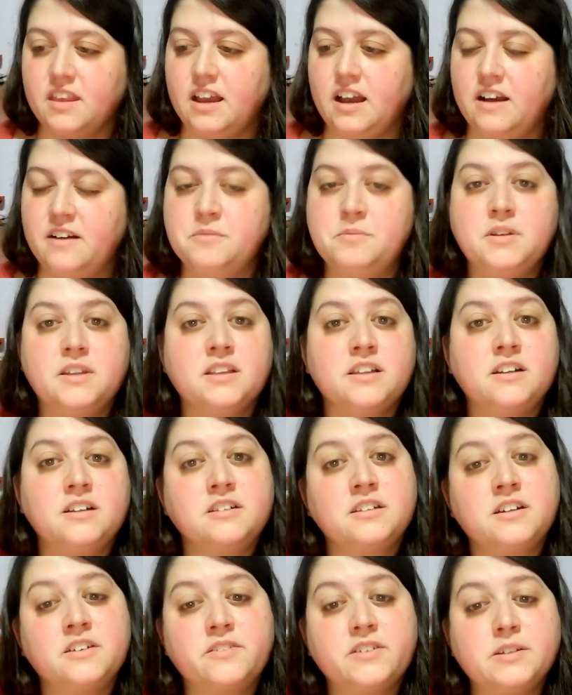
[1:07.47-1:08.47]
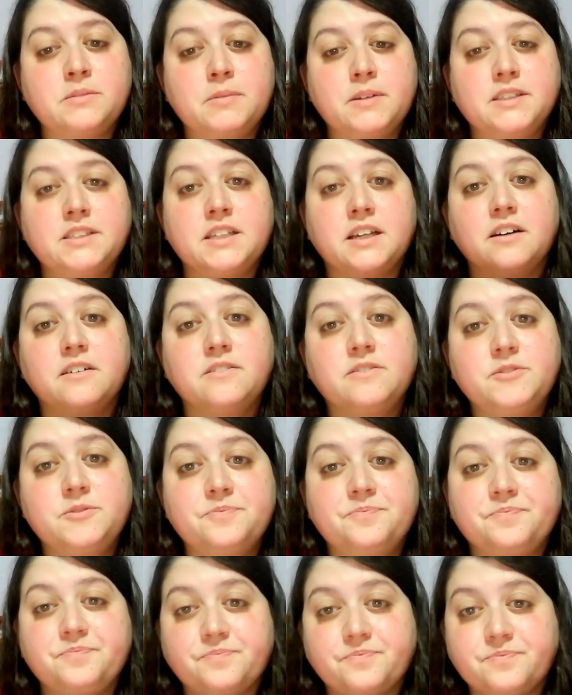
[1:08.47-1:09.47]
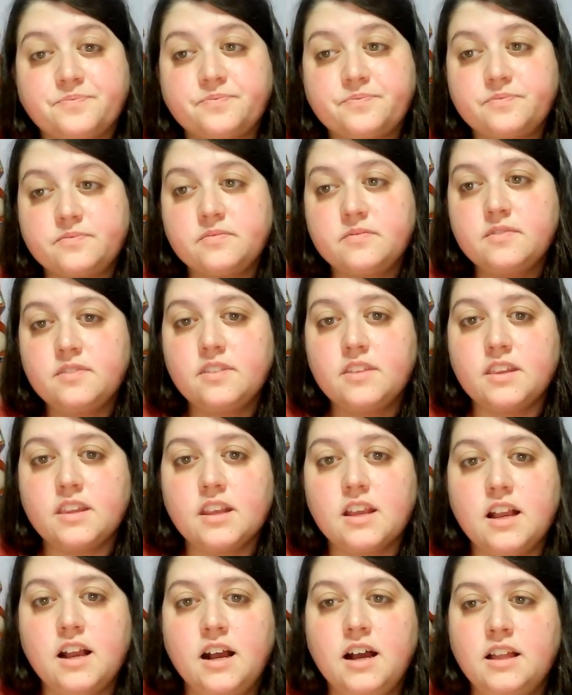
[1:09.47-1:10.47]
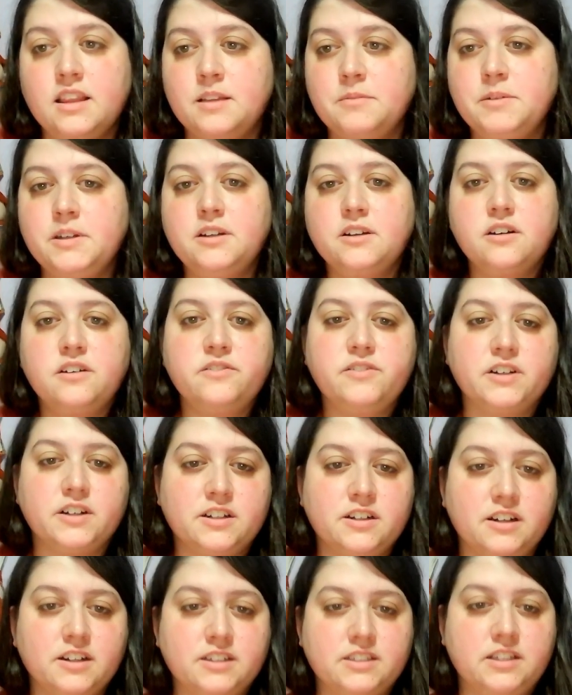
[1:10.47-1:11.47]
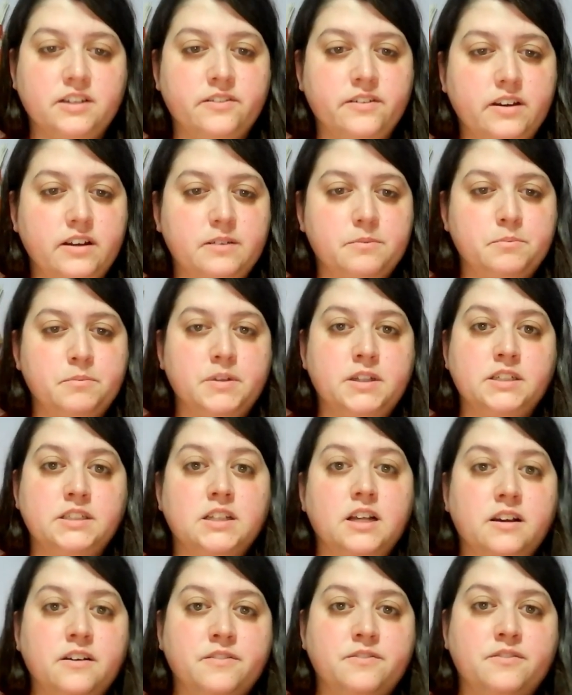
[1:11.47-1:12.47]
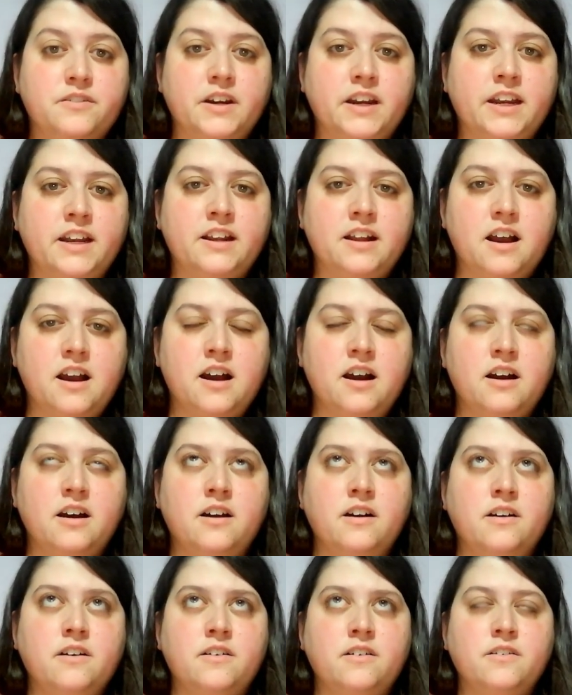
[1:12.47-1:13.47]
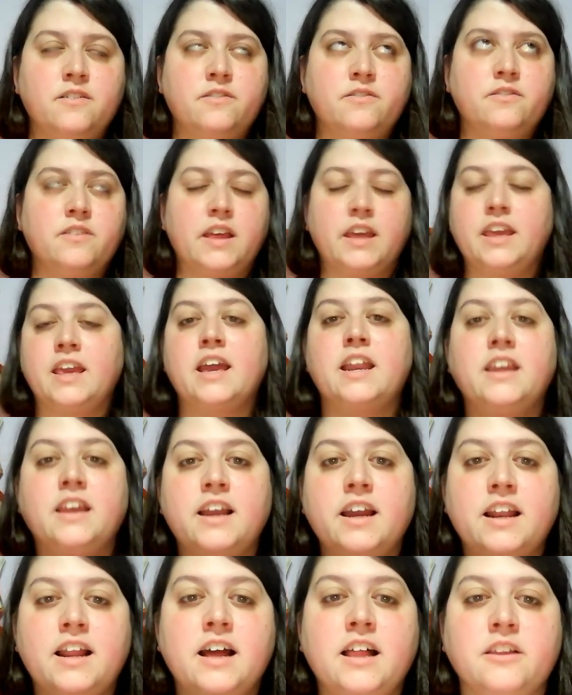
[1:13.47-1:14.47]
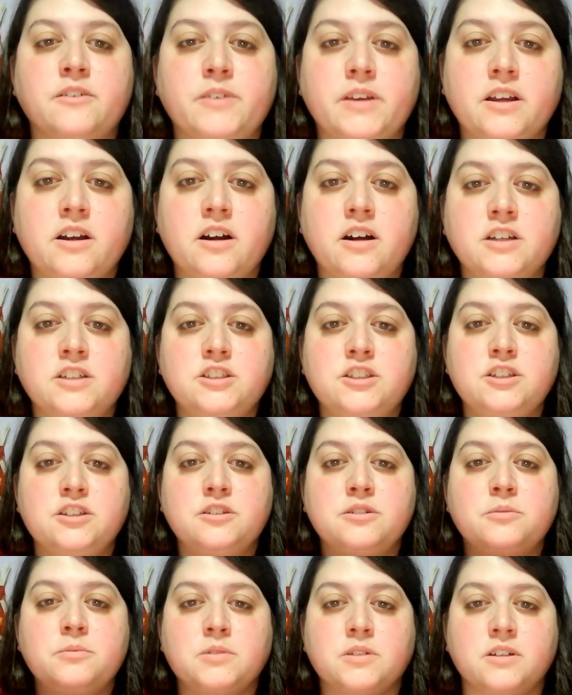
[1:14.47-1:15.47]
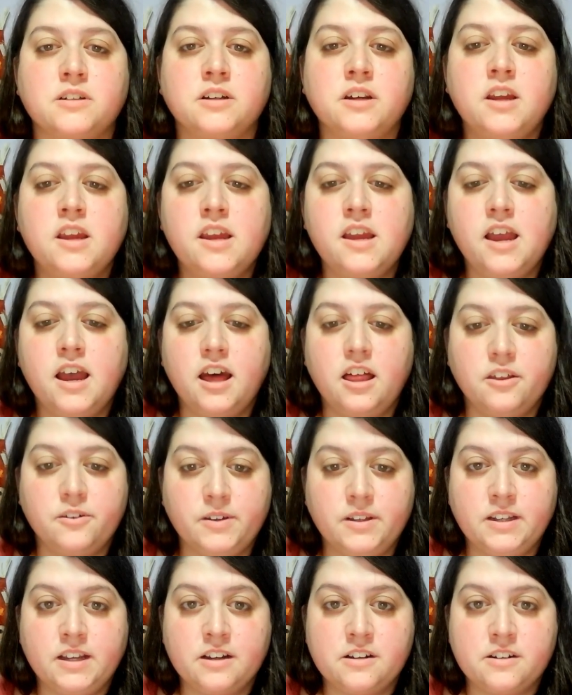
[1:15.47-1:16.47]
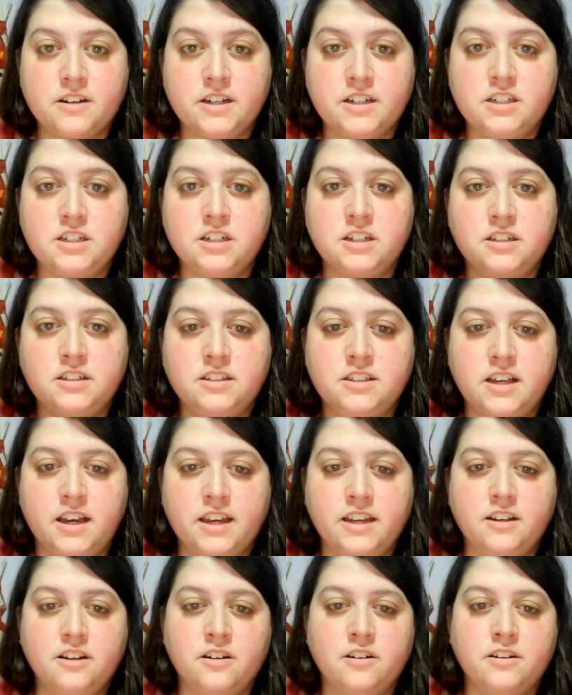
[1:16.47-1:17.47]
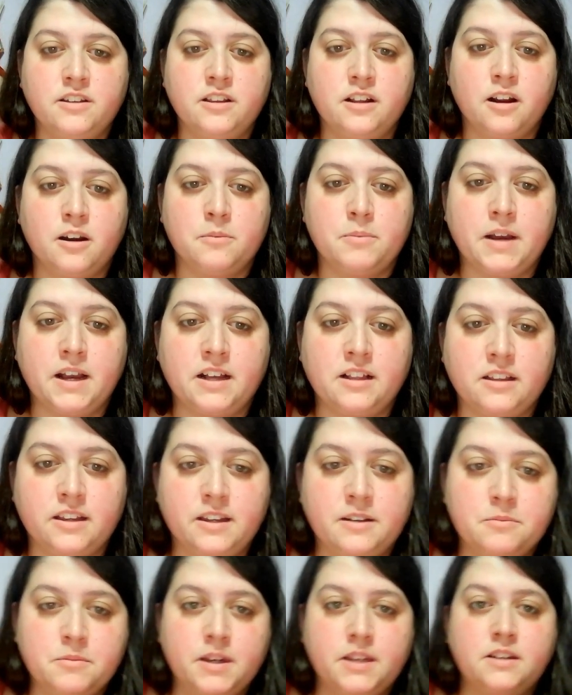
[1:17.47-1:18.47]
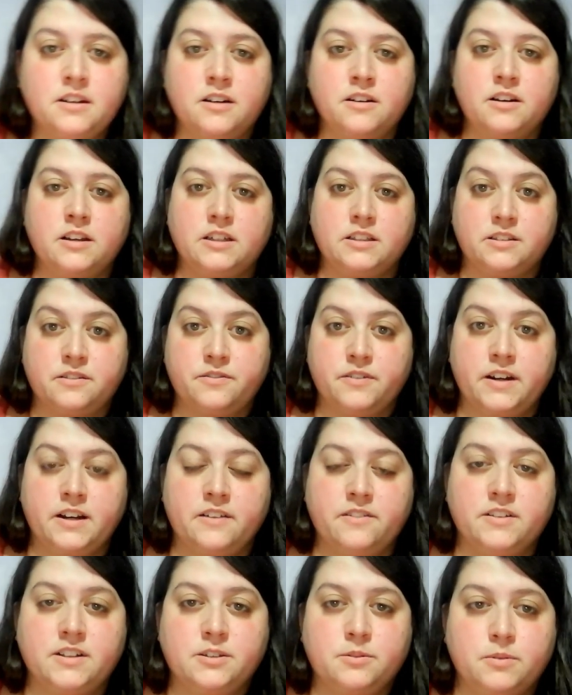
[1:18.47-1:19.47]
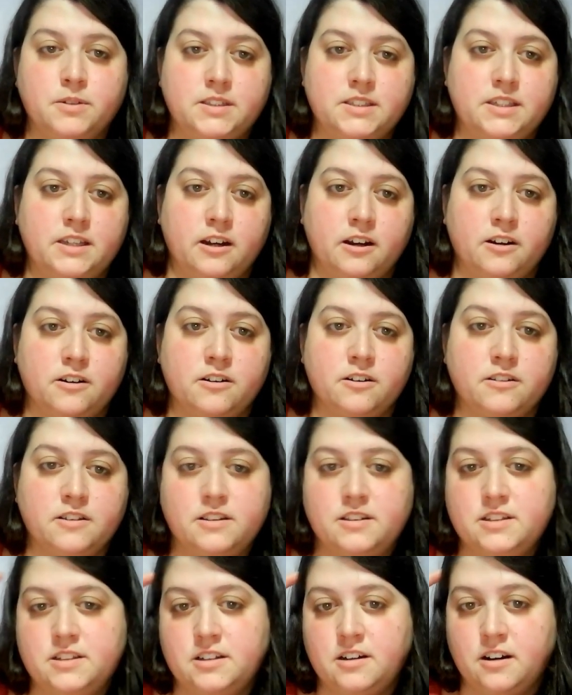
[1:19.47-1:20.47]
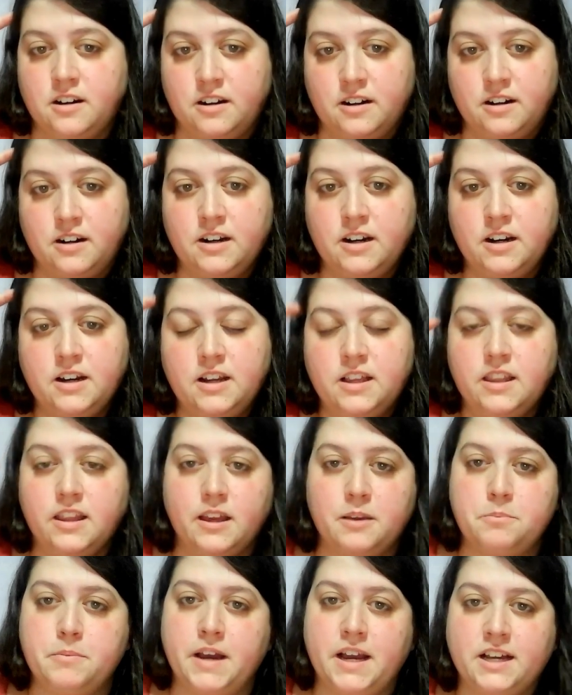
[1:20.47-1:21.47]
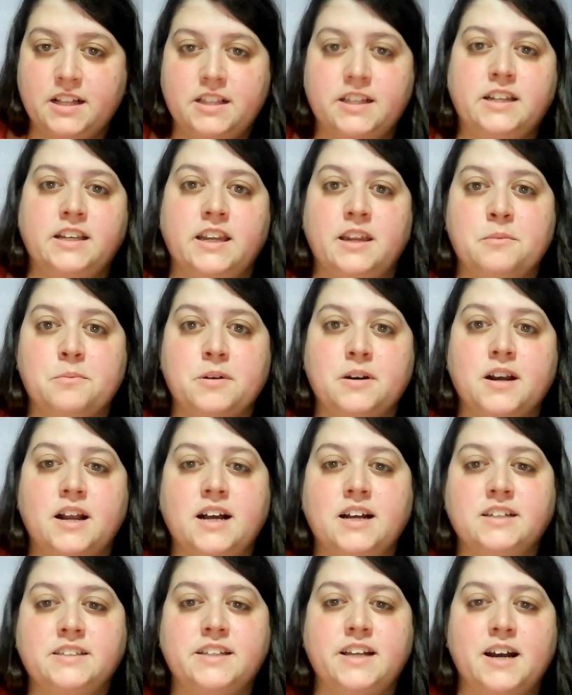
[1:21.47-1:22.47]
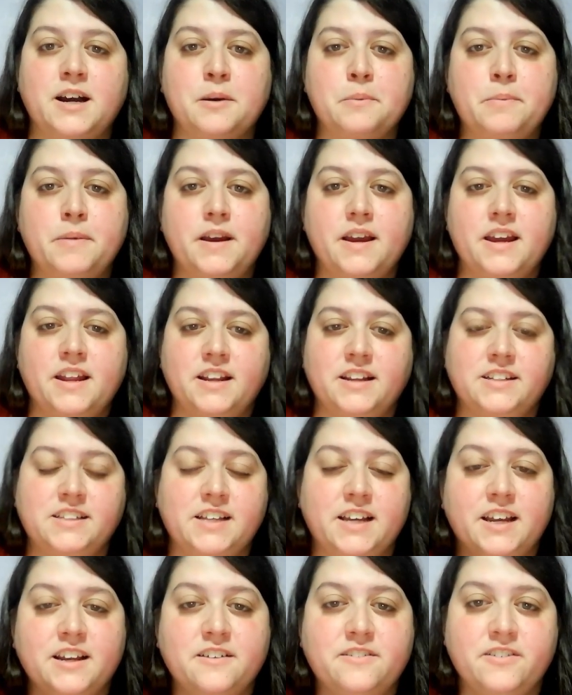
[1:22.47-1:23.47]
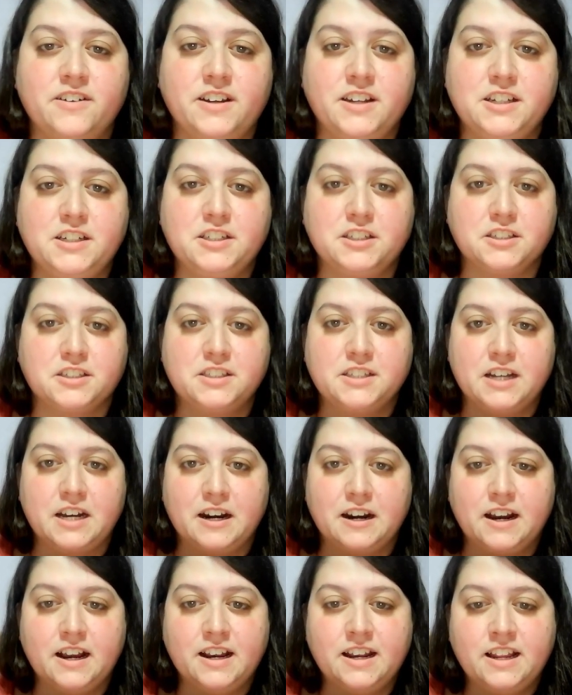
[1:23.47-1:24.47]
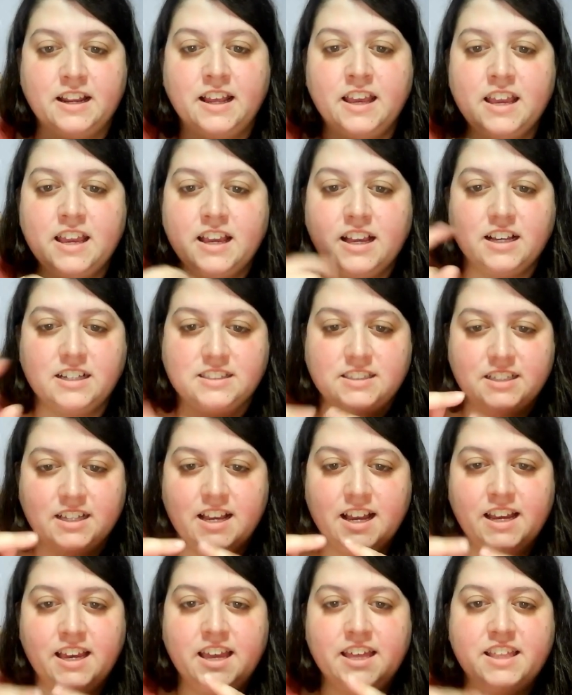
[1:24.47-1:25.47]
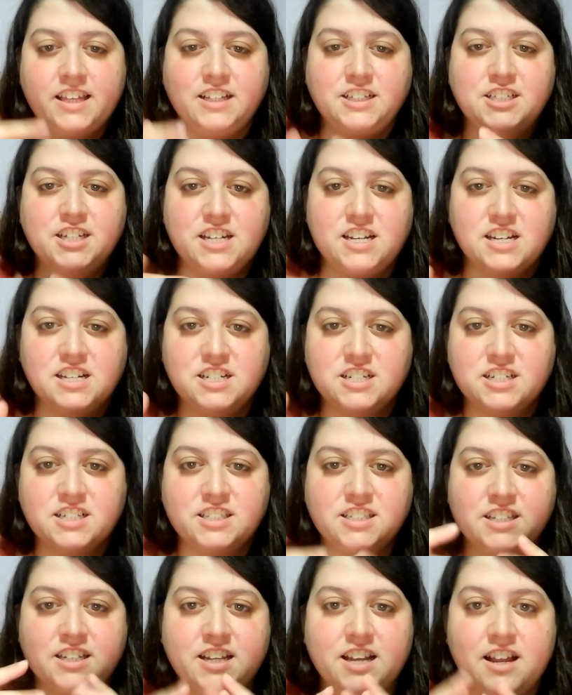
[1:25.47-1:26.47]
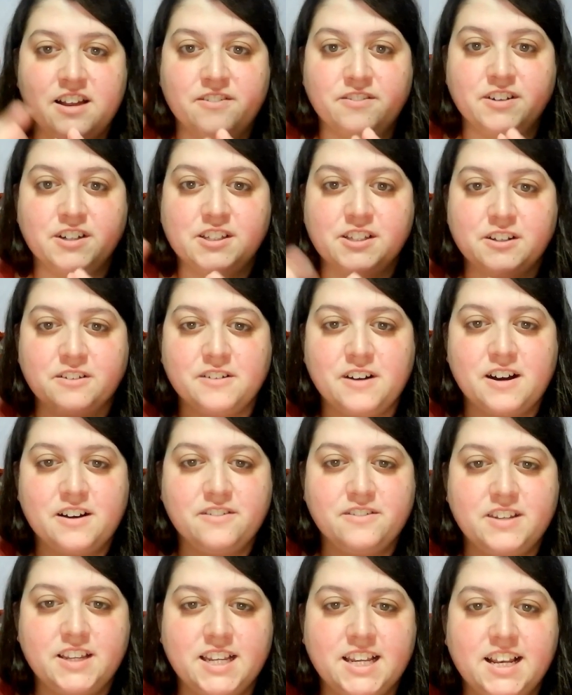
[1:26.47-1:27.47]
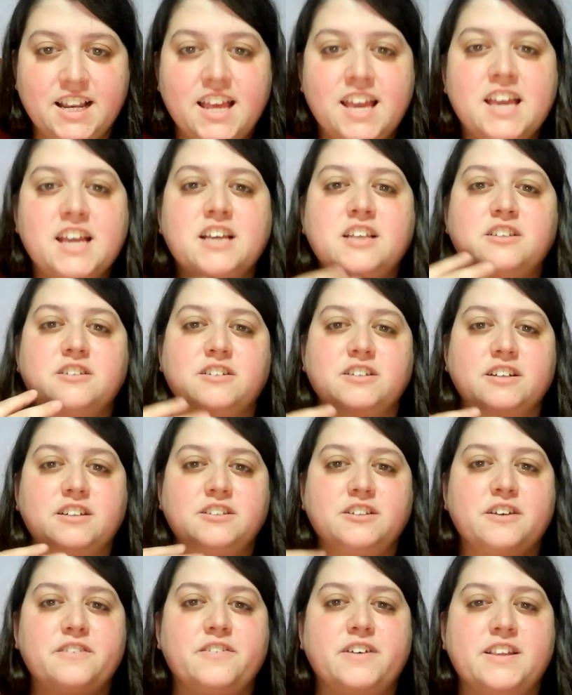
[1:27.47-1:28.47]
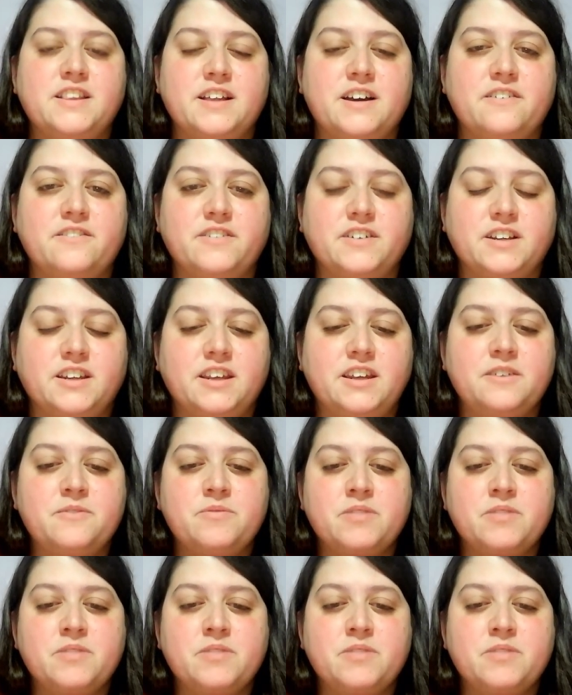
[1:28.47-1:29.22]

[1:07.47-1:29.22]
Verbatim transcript: I'd be a little nervous myself. Uh, let me know if your dogs have been afraid of like any kind of Halloween costumes or Halloween decorations. I know in our back lane, my dog is afraid of this one scarecrow that our like back lane neighbor has up and it's kind of funny she'll stare at it because the guy i think changes it every so often so, so i find that funny